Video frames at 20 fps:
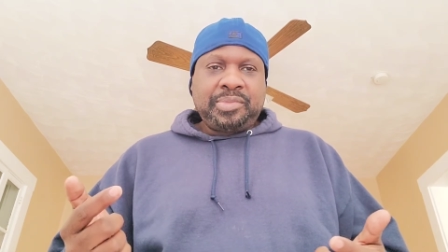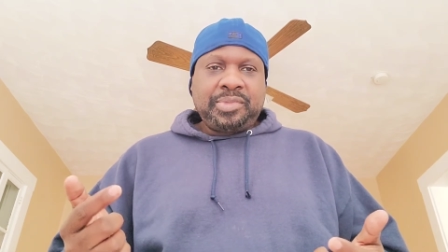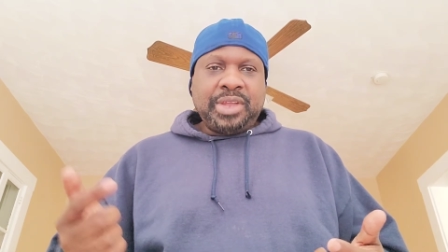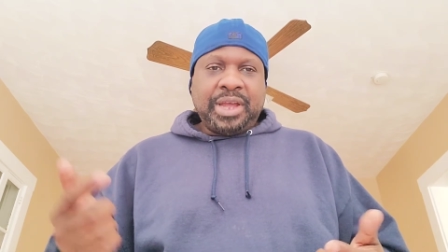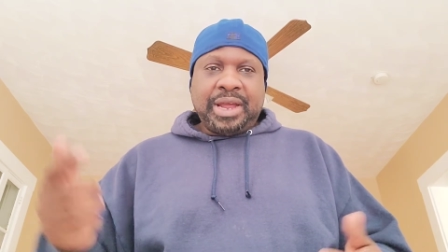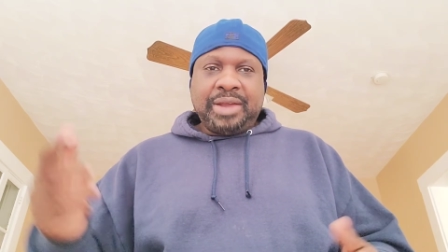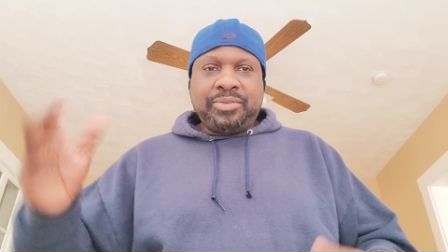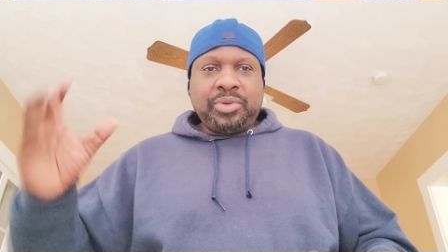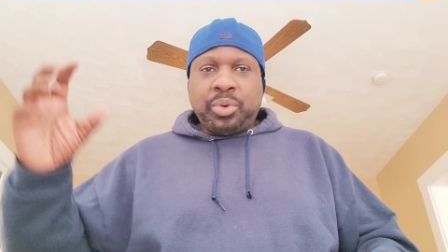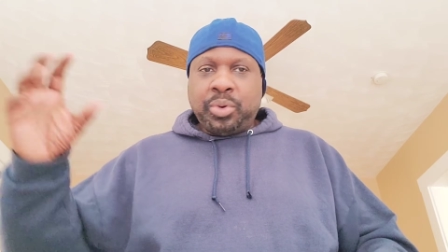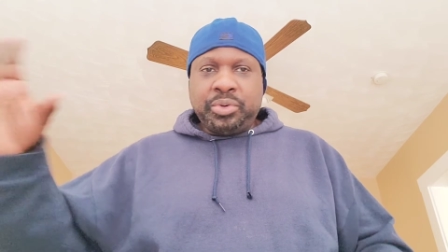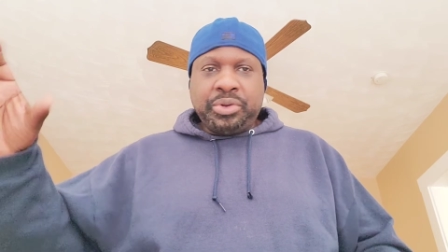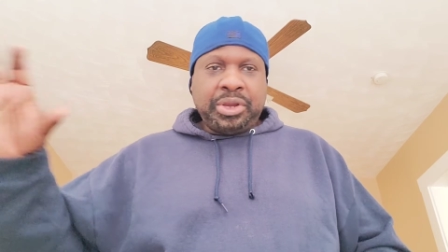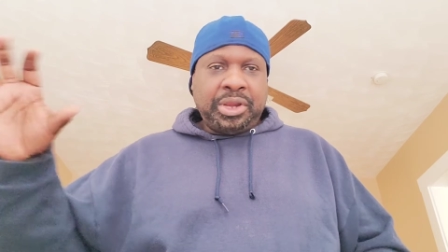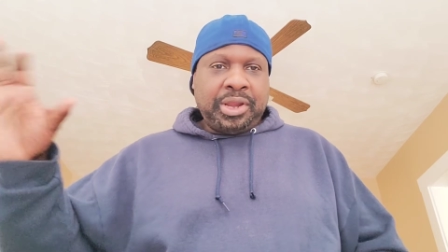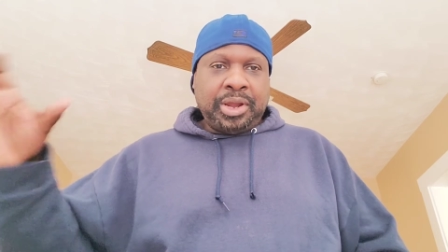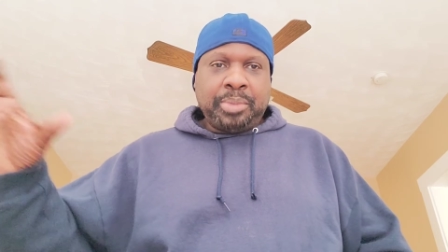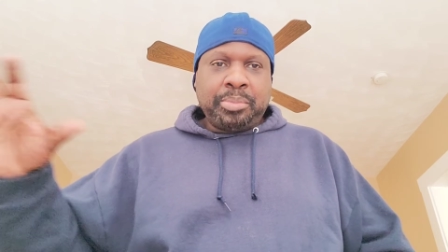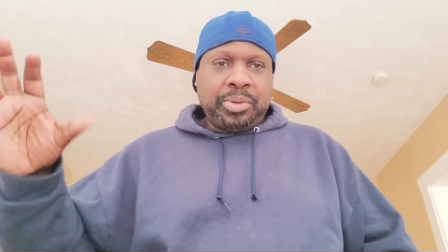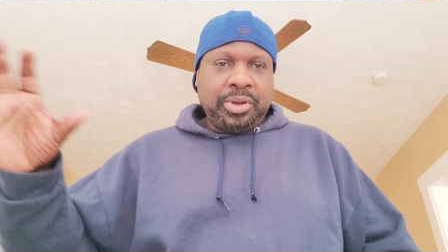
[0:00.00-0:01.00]
I have a holding
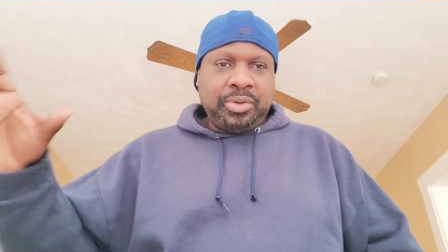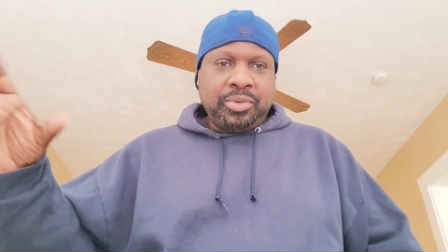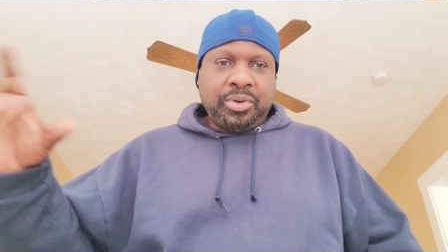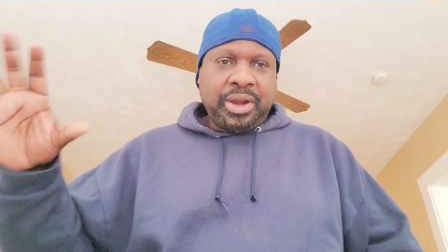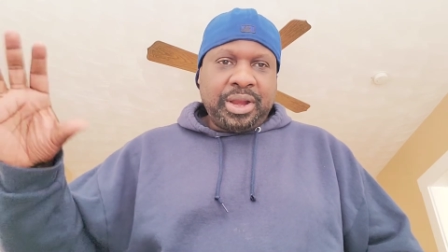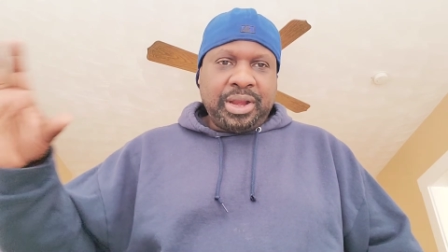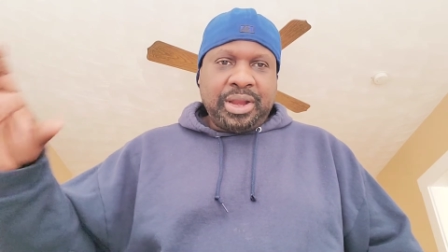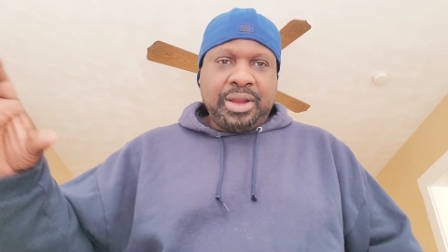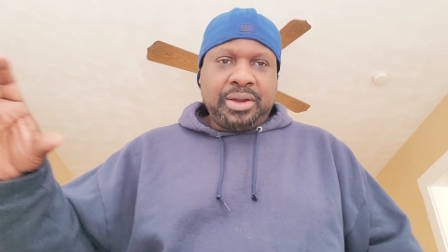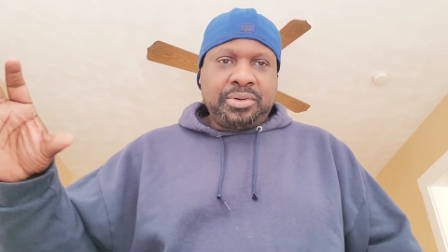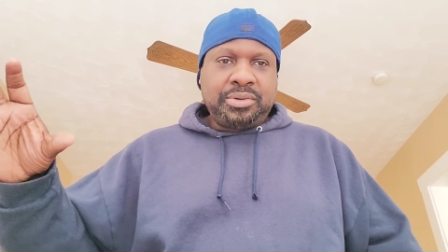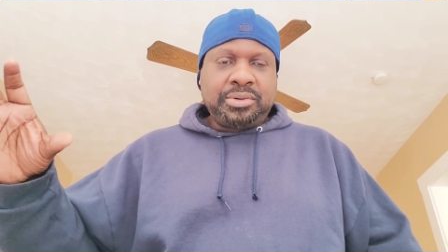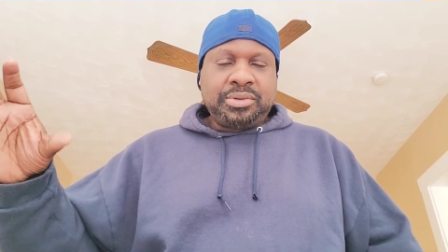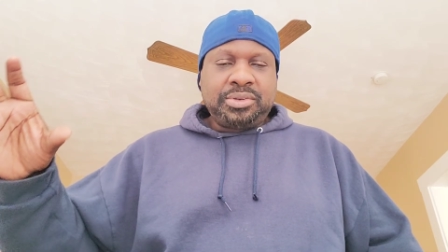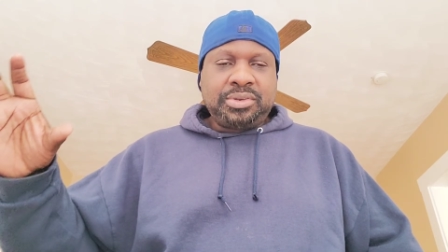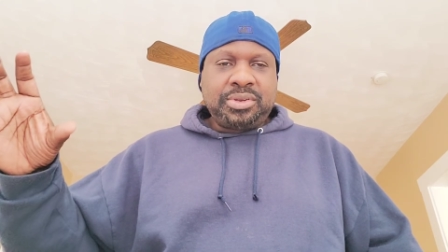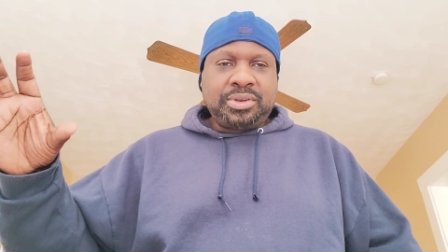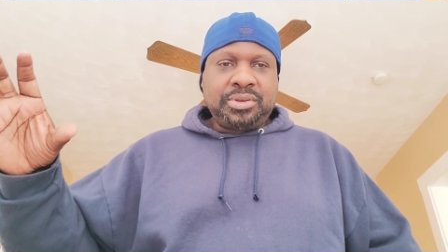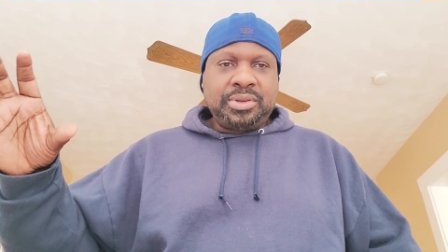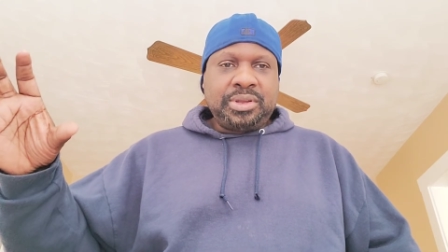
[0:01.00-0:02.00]
company right now,
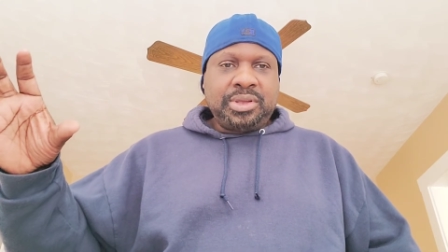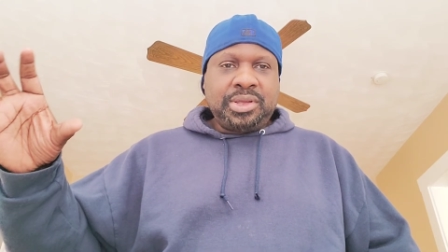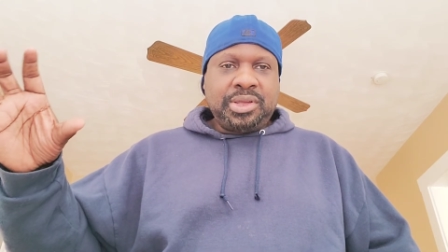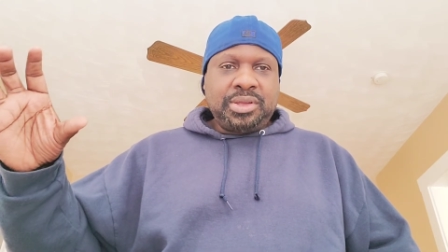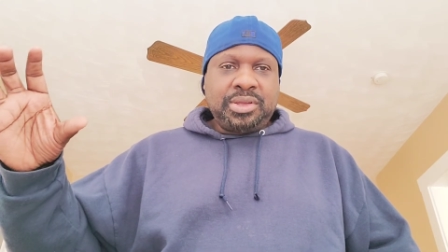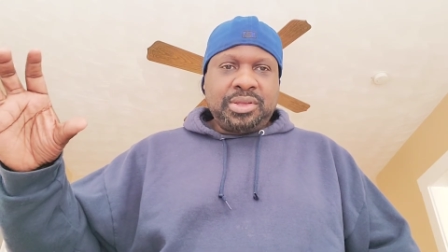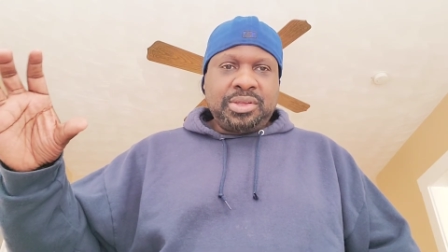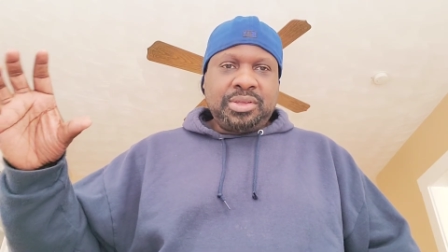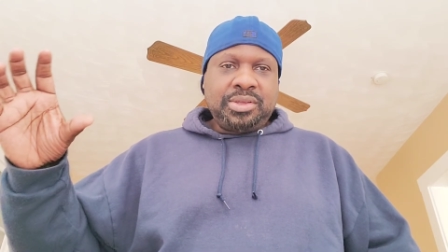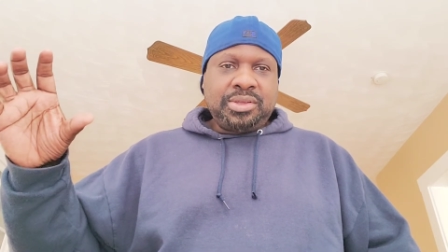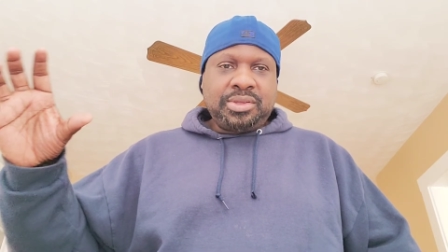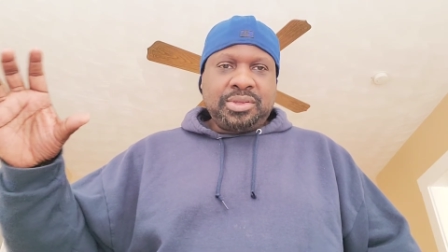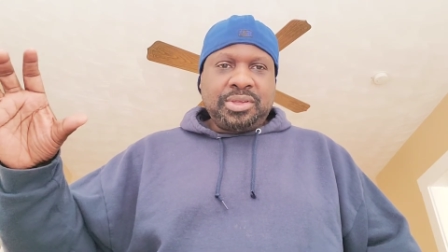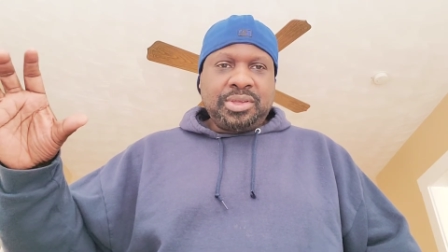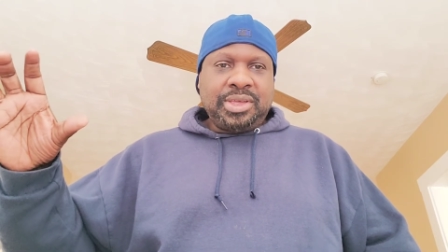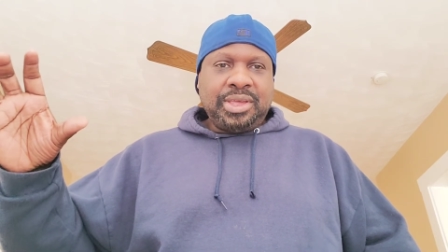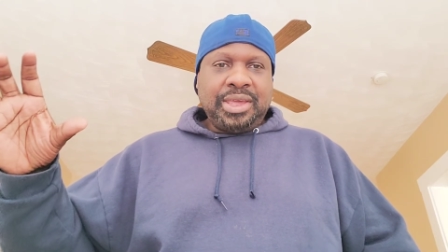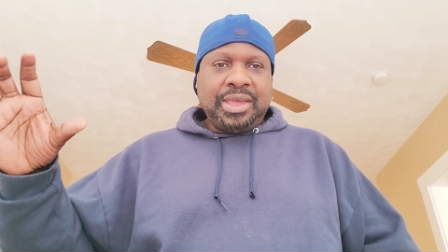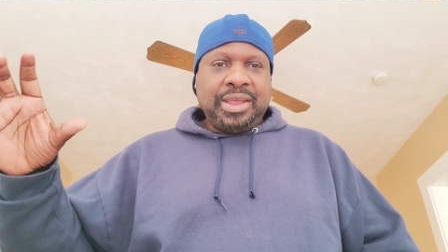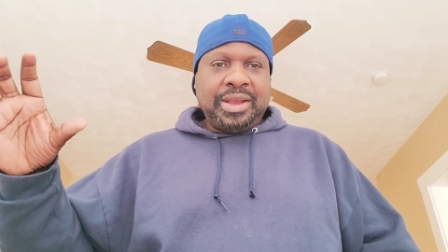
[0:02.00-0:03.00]

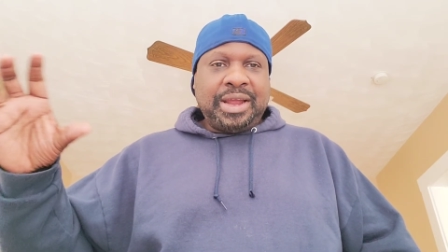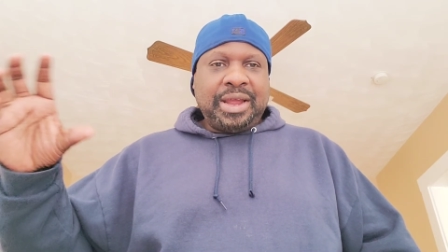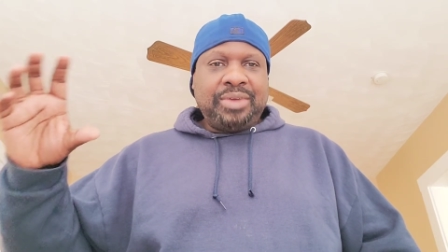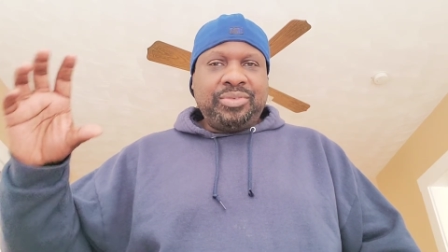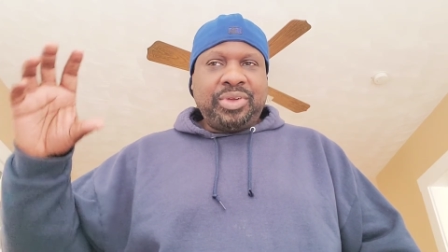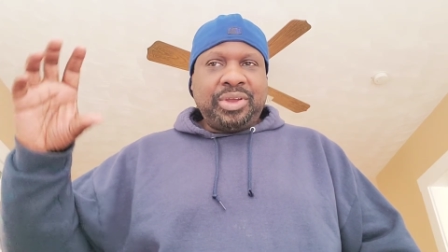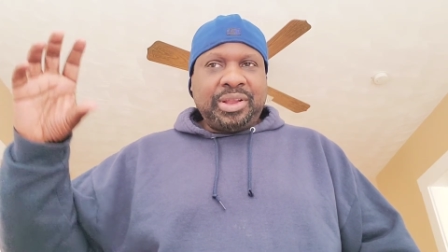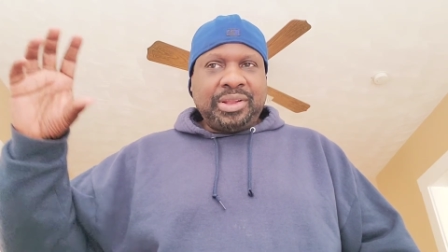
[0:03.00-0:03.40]
and I've